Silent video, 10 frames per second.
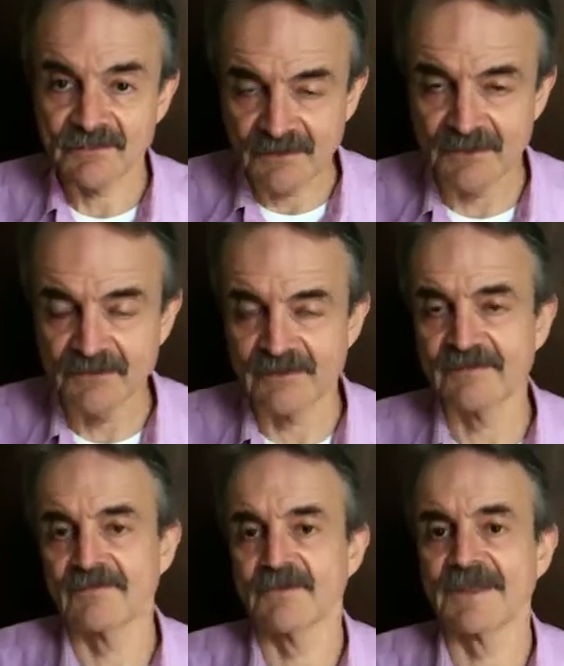goes
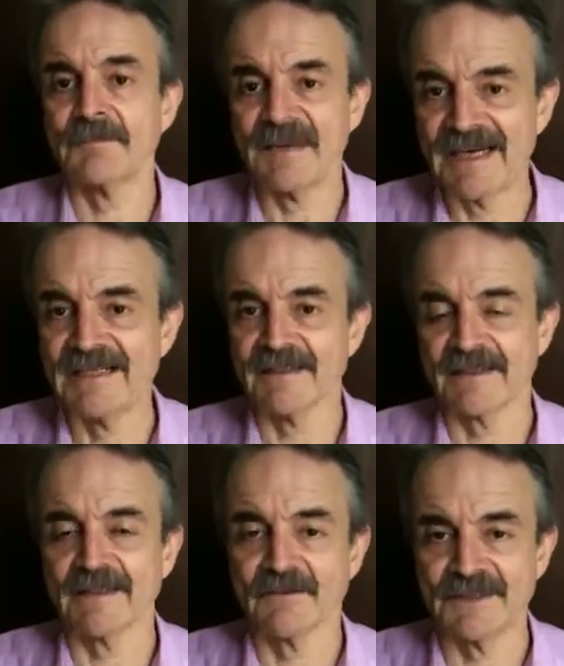with a bang,
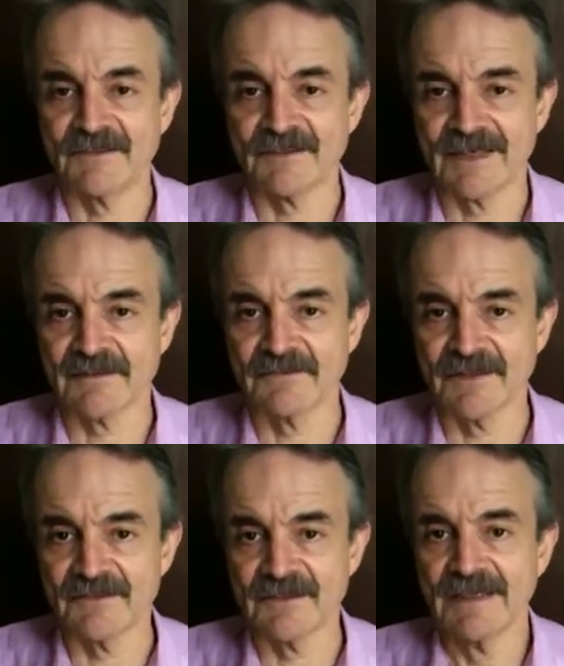like a queen
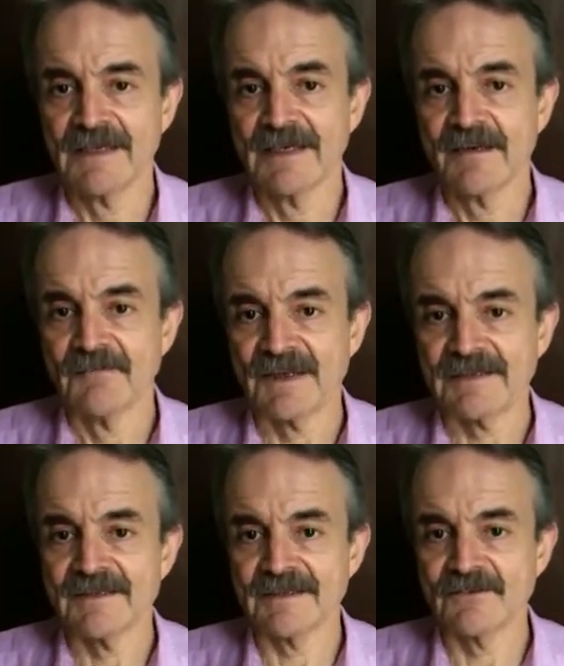sacrifice.
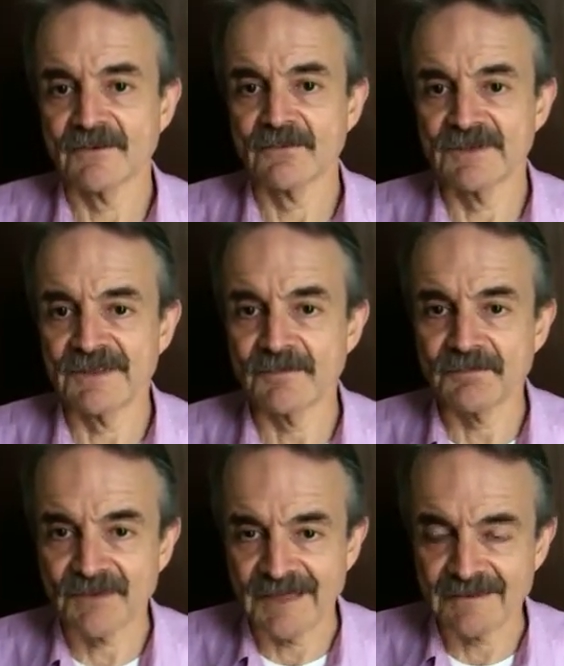But these are real
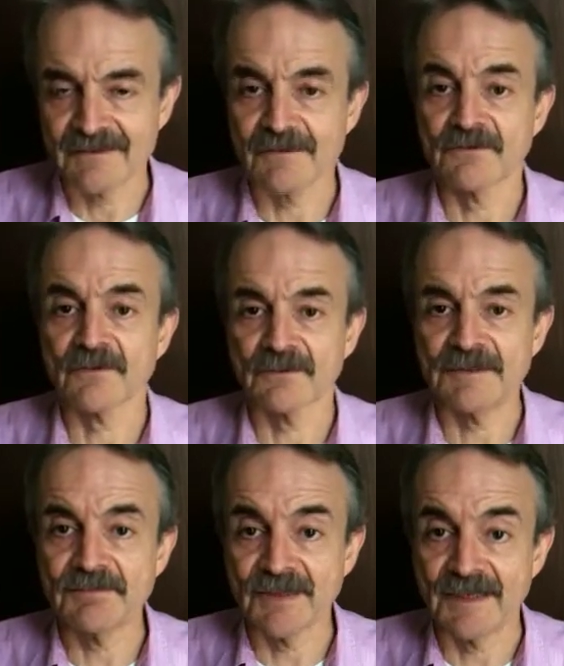practical
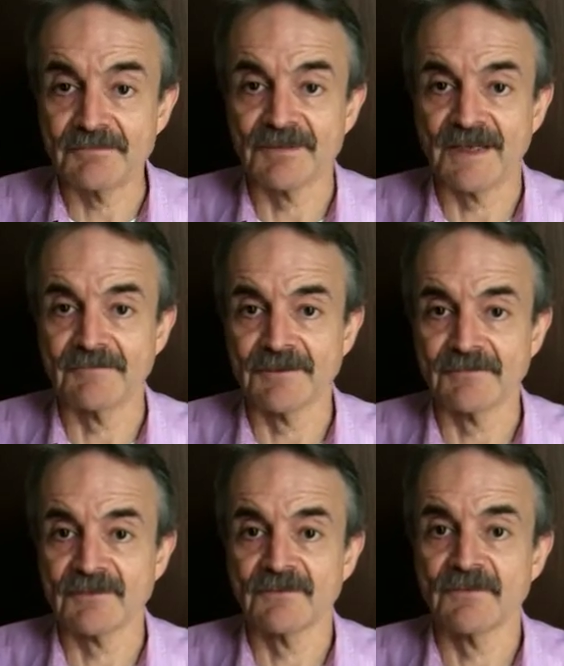3-ply
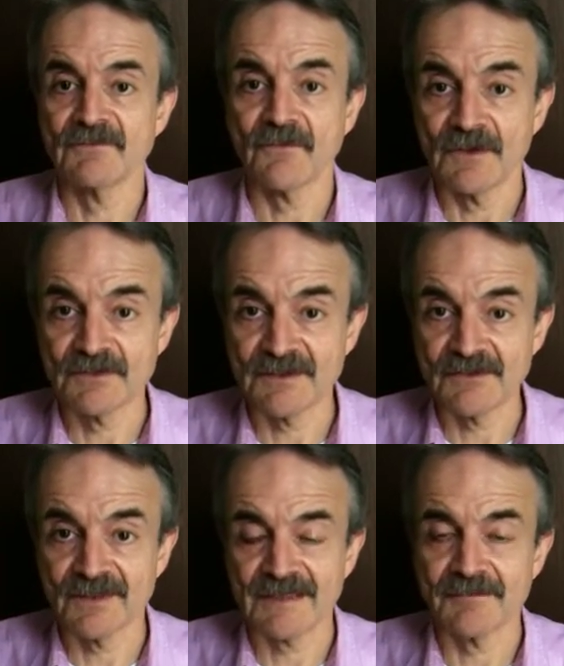problems, forcing
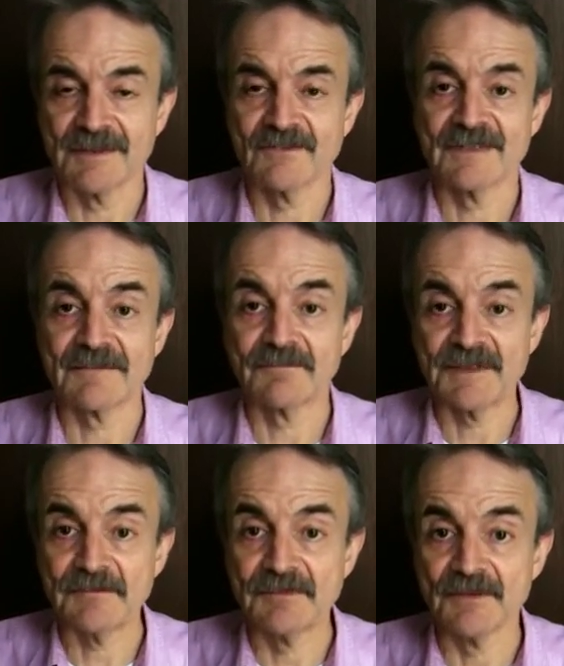checkmates that
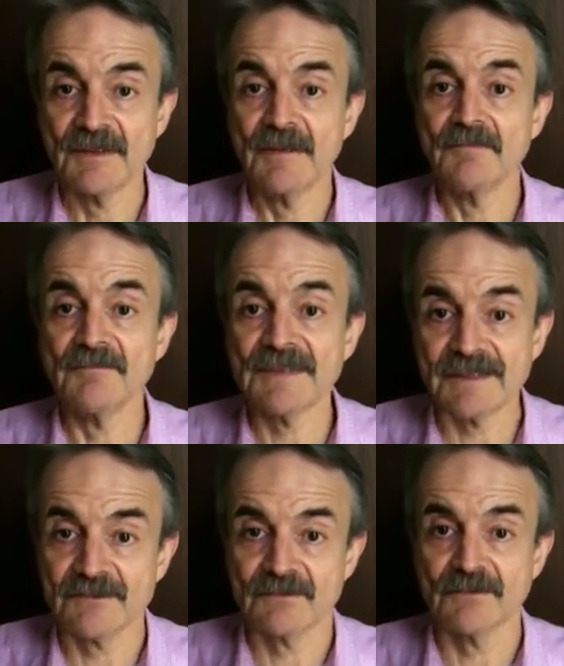people
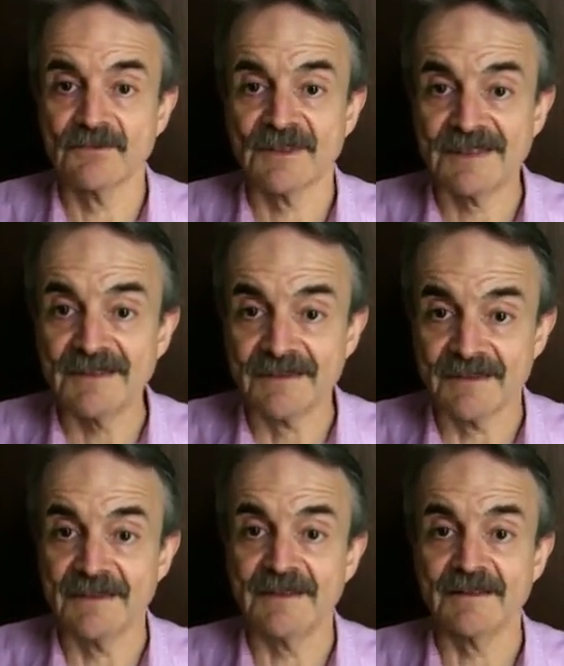miss
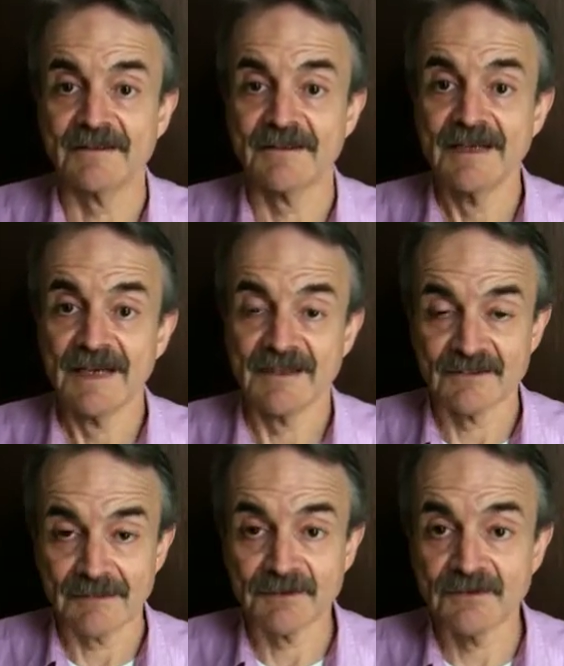routinely, either as
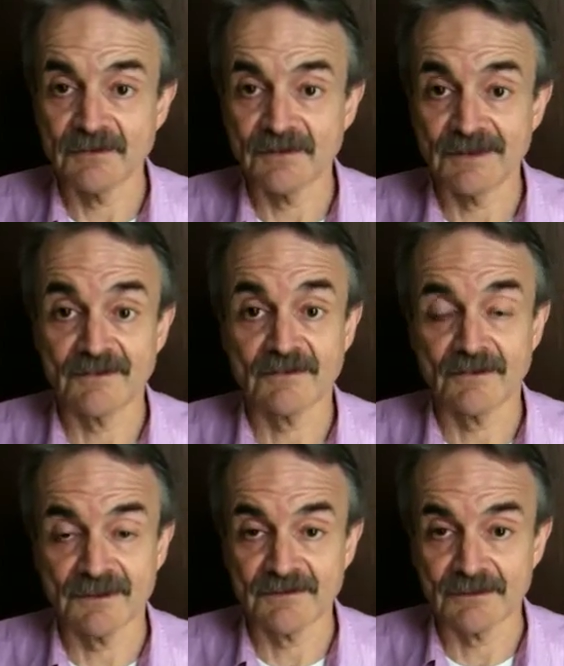opportunities
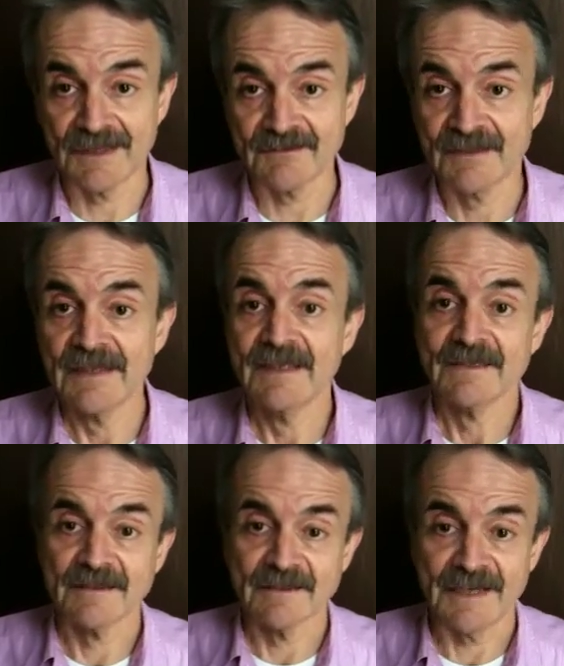or threats.
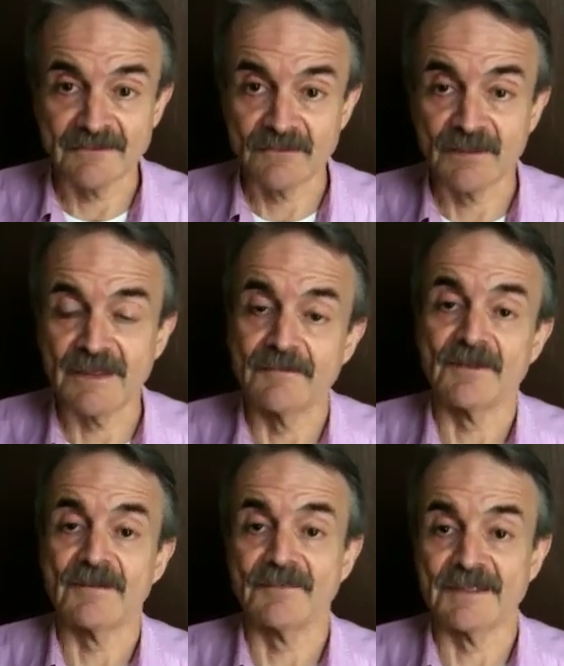The last 12
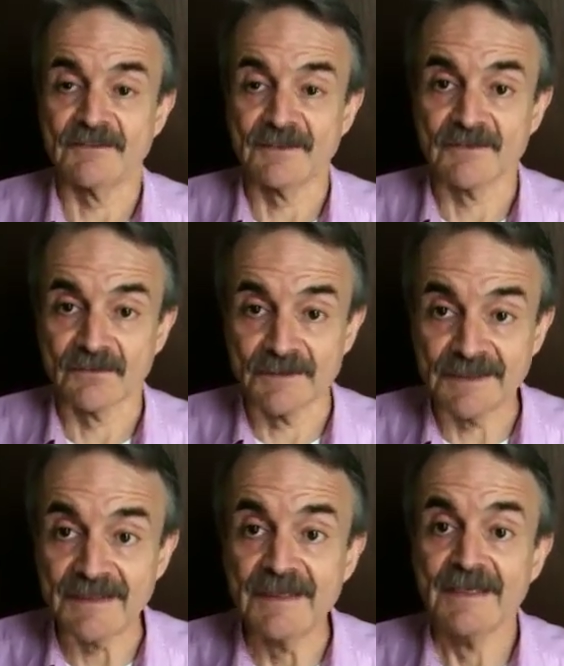are mates in
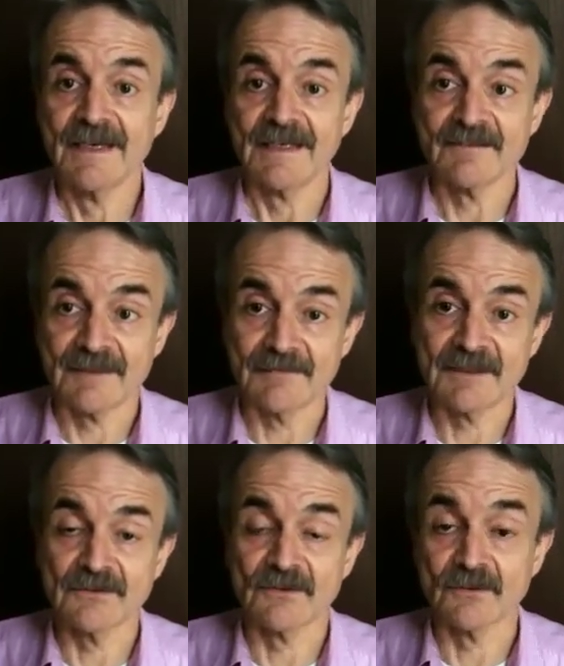3, and some of
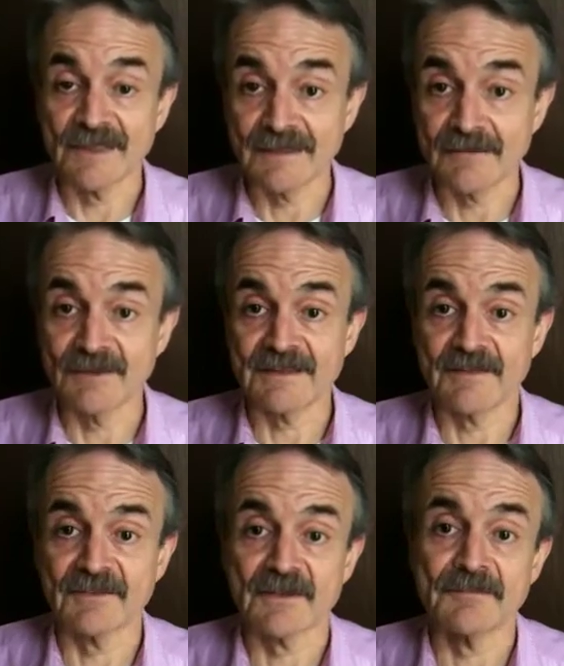those are relatively
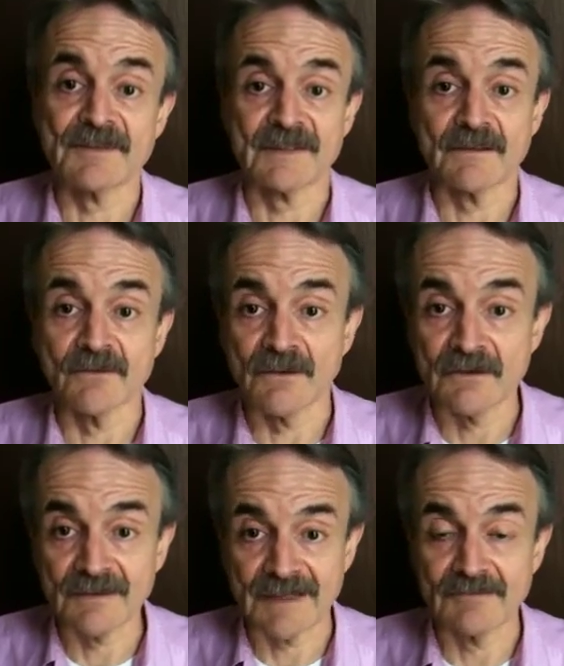difficult, but they're
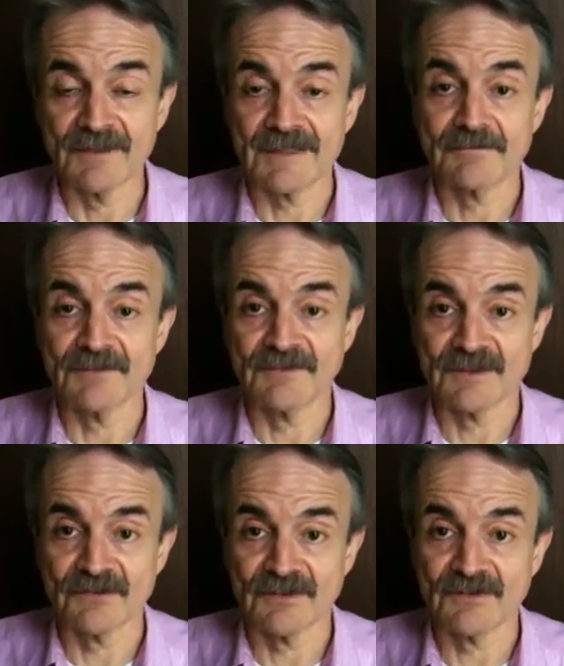all game-like
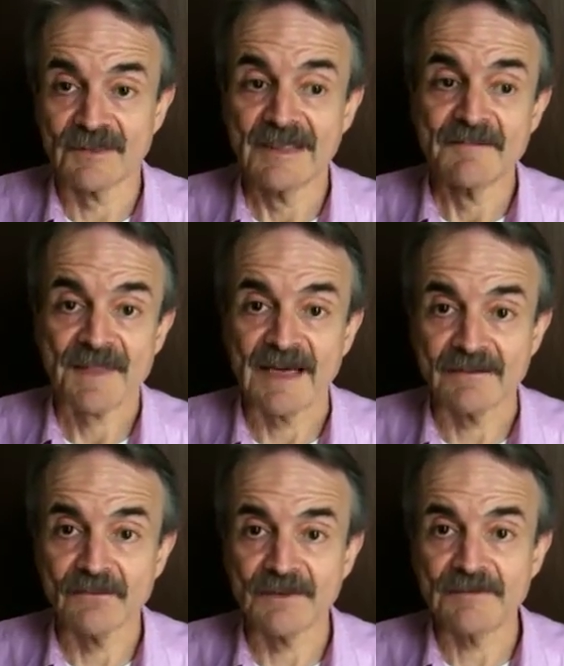positions.
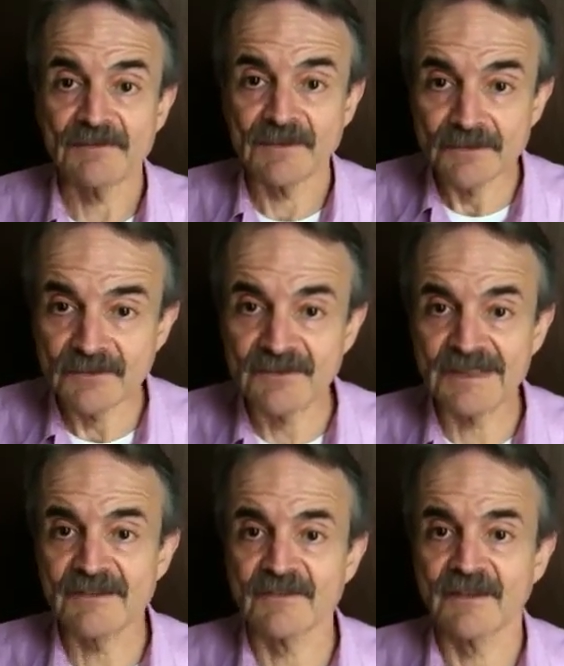And we've used
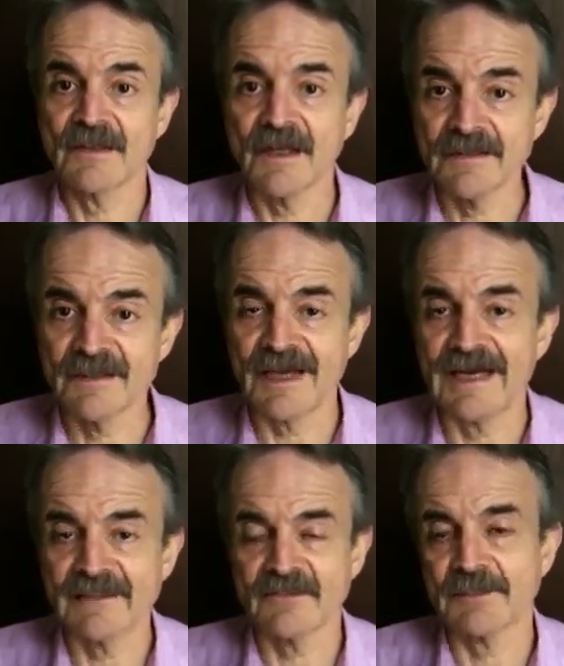these a
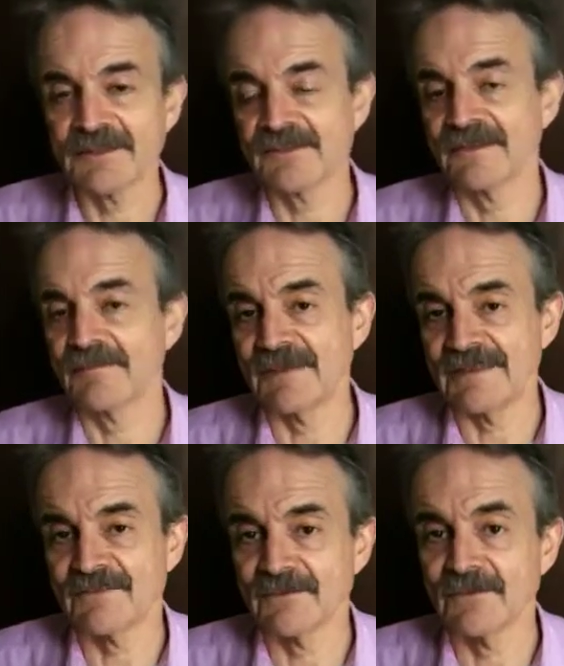lot, especially the
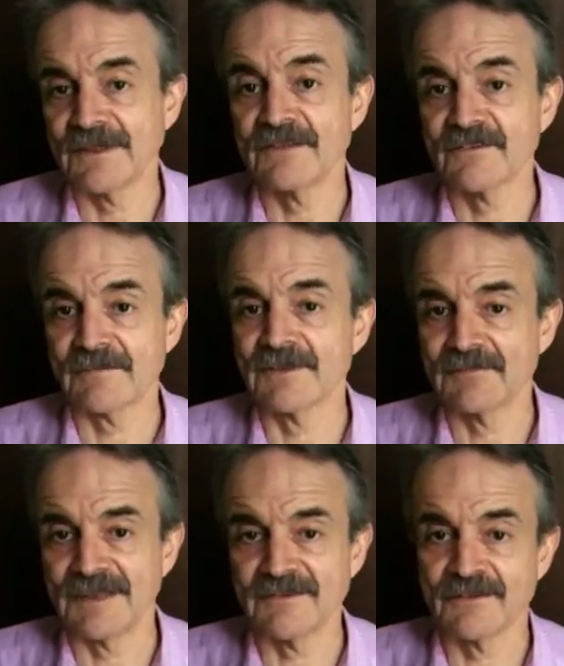mates in 1 and some of the
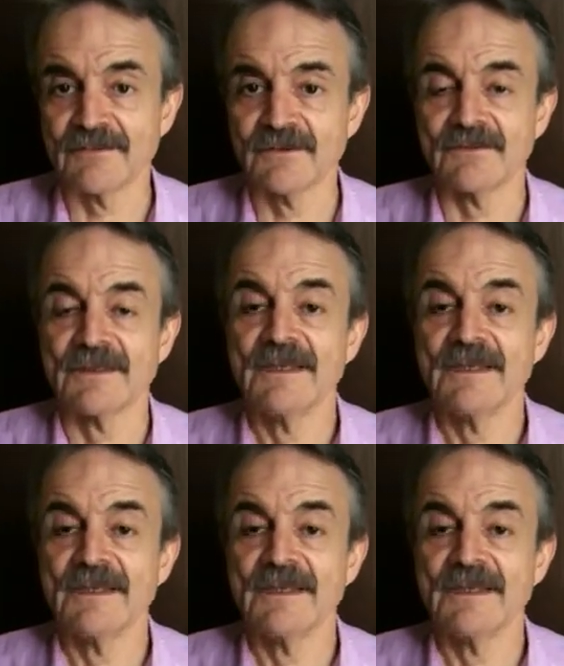mates in 2